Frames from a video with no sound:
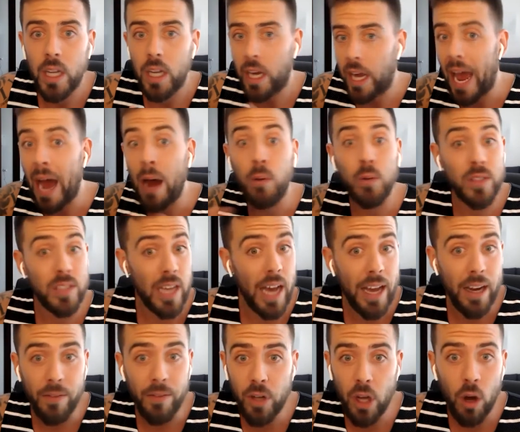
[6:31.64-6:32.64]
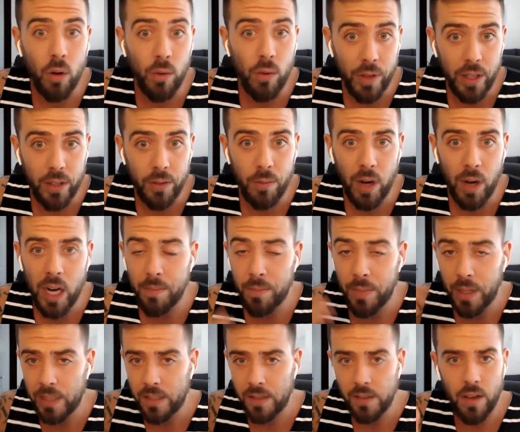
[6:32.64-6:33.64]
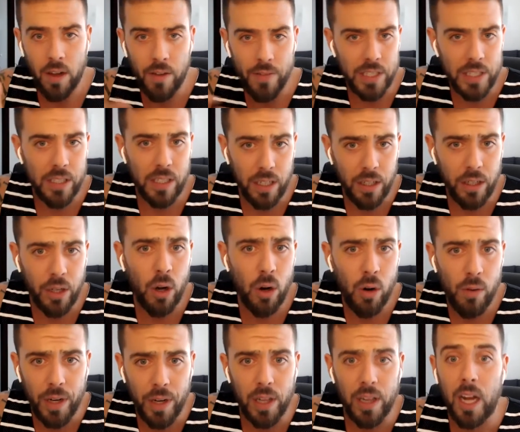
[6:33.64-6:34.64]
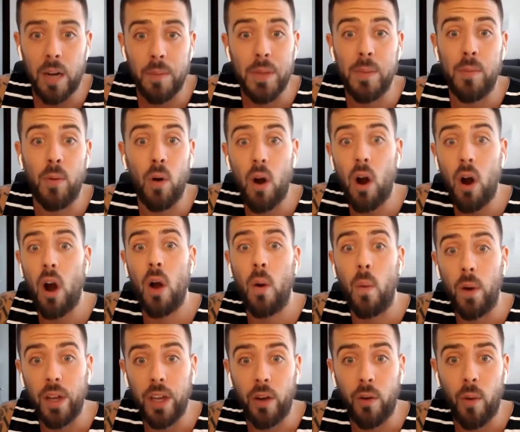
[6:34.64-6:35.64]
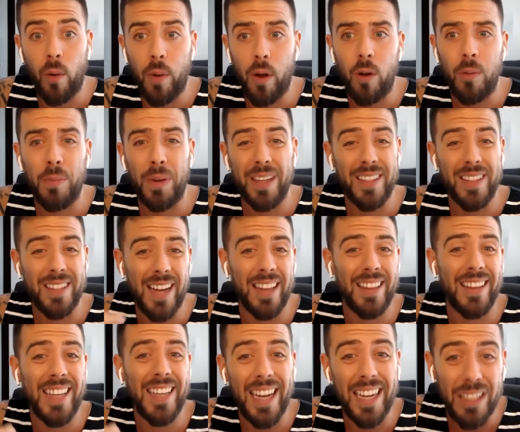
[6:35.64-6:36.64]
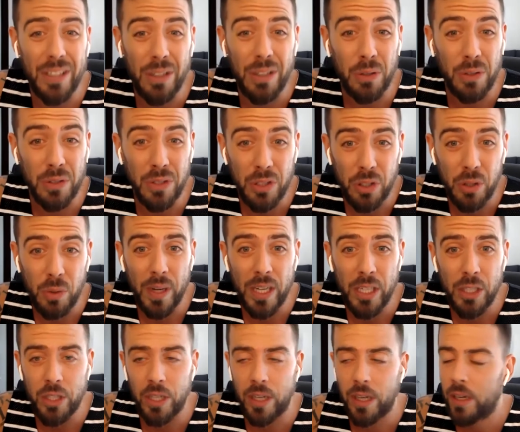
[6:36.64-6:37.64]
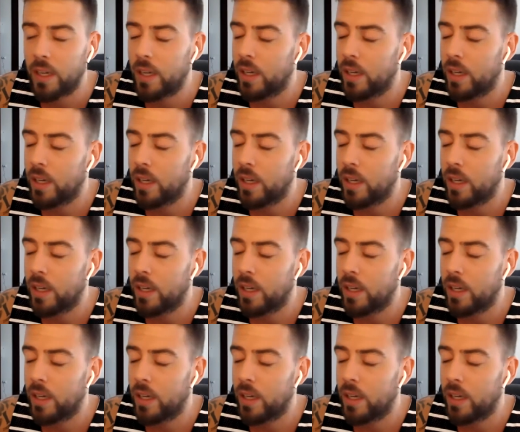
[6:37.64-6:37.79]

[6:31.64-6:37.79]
outside of COVID, right? Because obviously in COVID, a lot of people are working remote, but it's not the ideal situation.